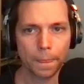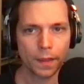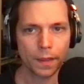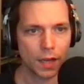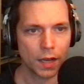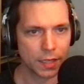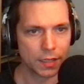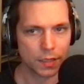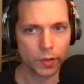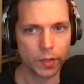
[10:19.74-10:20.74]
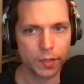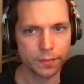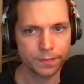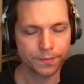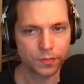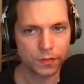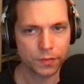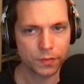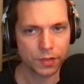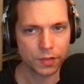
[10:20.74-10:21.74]
I'm attacking the queen,
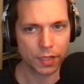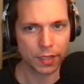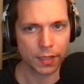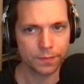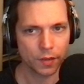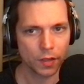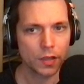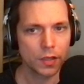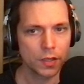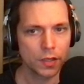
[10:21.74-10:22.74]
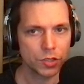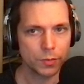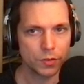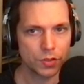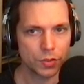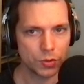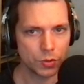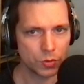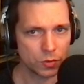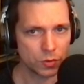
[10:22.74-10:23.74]
setting it up. She moves to